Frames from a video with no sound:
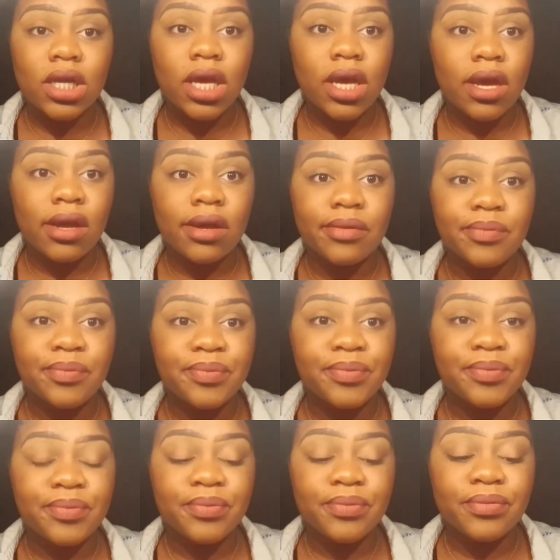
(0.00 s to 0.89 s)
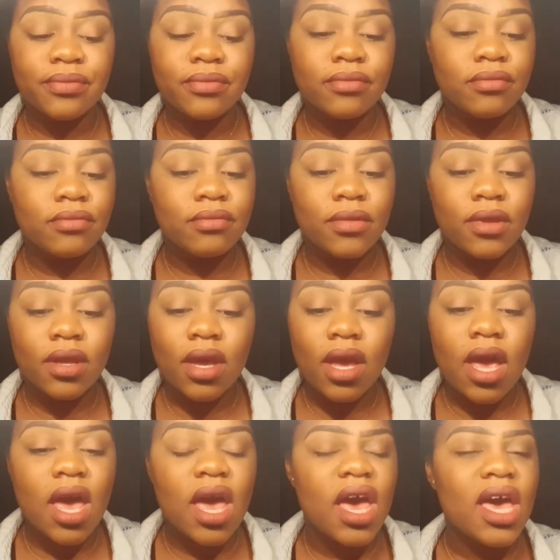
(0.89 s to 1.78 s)
yeah.
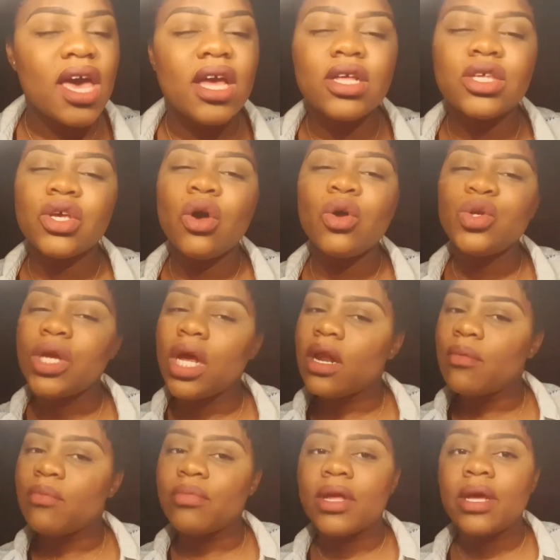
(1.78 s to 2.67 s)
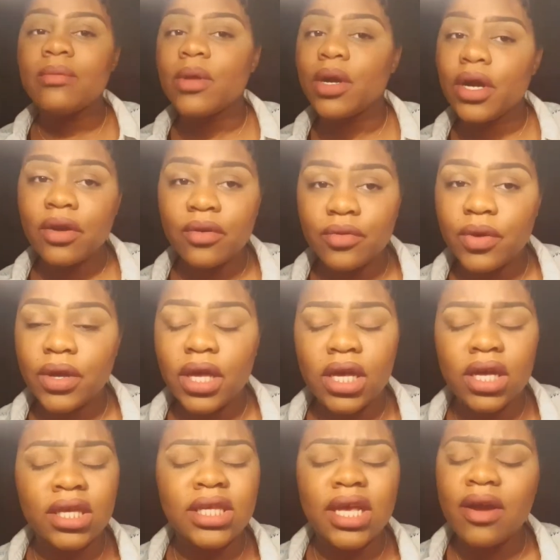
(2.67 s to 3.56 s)
And don't try to blame the
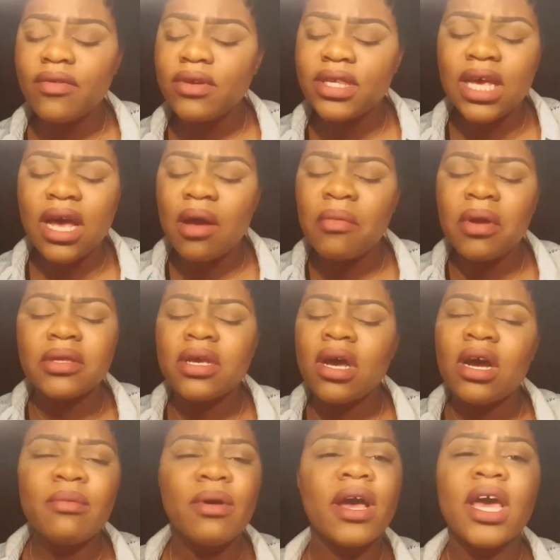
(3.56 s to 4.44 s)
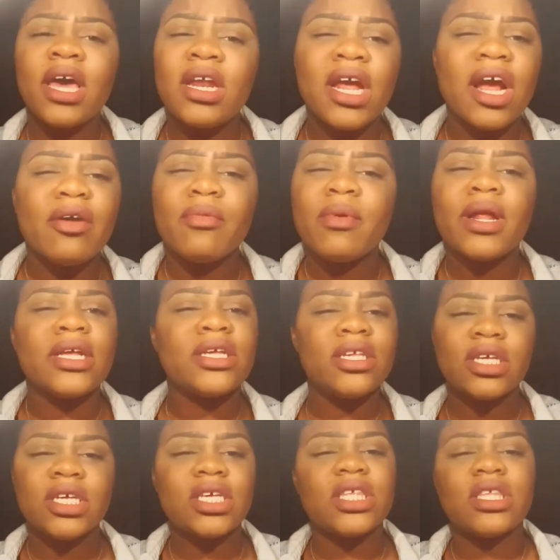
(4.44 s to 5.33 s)
earthquake, because every time I talk about Haiti,
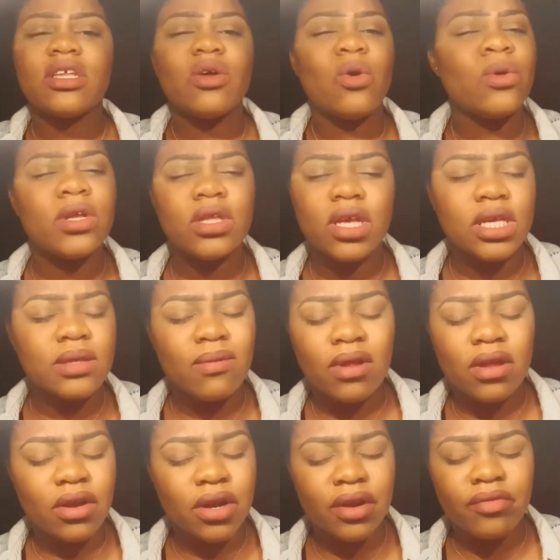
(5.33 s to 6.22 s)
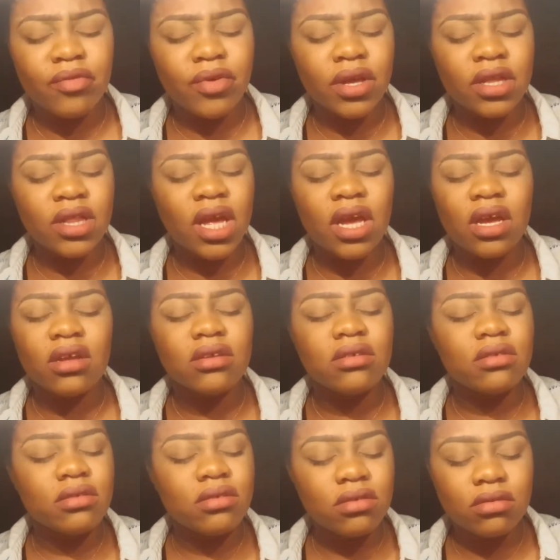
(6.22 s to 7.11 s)
everybody just only thinks about the earthquake. Like,
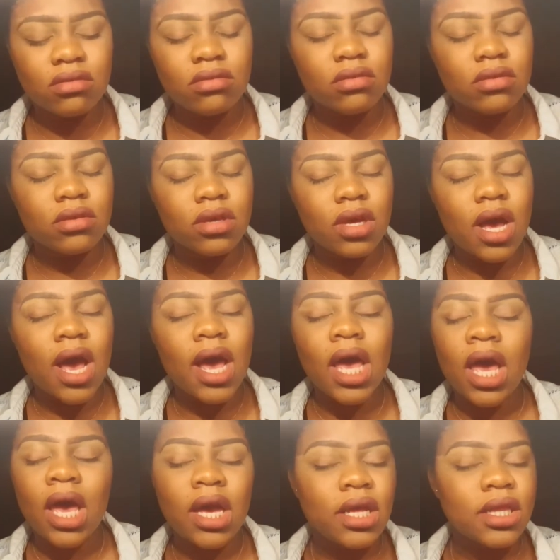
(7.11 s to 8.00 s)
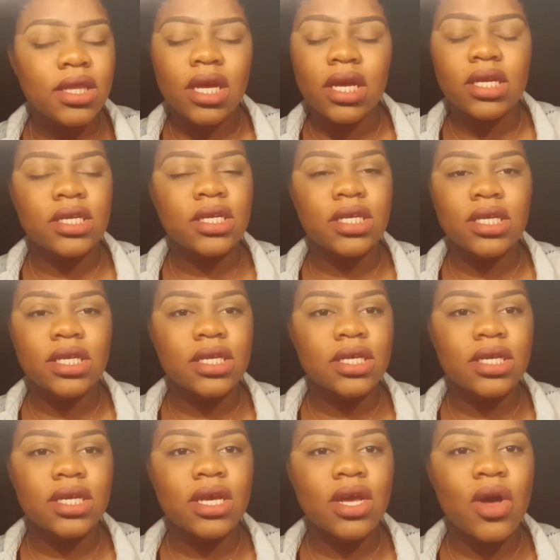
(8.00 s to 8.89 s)
I hate that
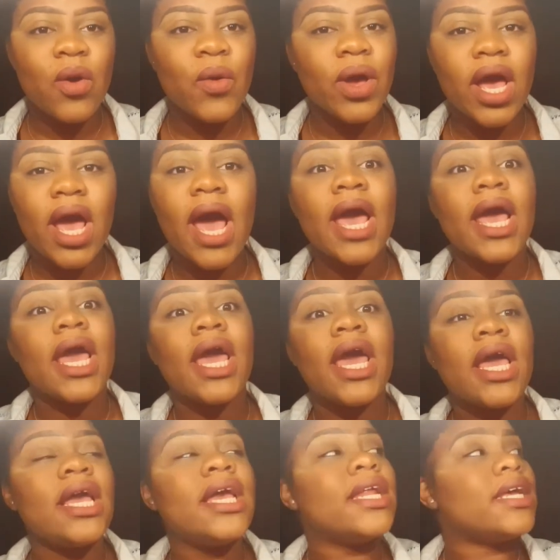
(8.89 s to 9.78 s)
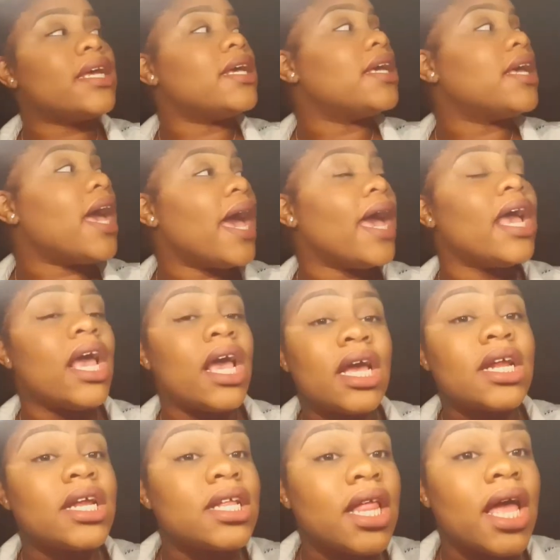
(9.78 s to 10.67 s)
shit. Okay, I hate it. I
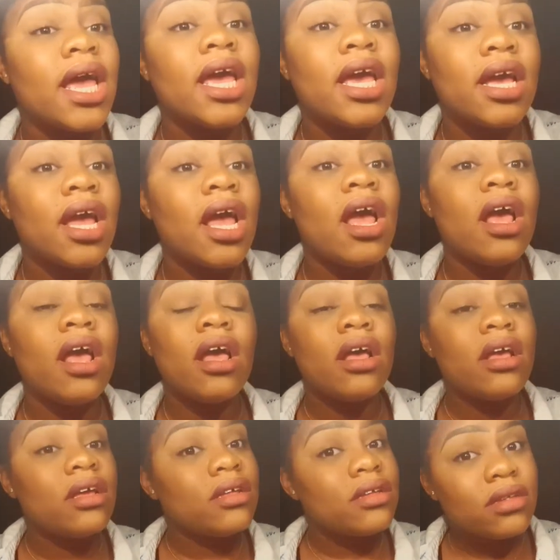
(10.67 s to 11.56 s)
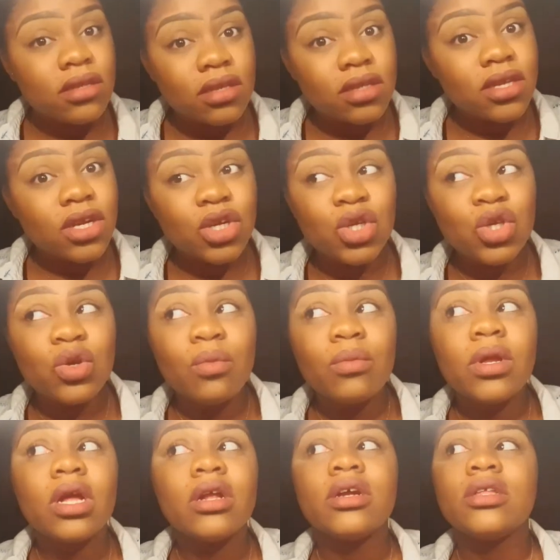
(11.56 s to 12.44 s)
hate it. Like, there's
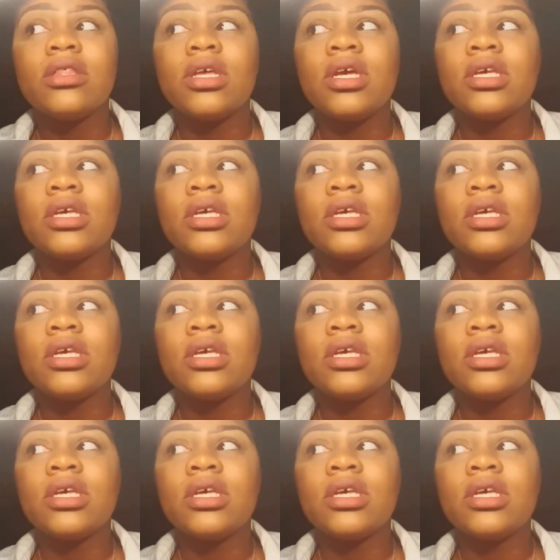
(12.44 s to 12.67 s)
so many other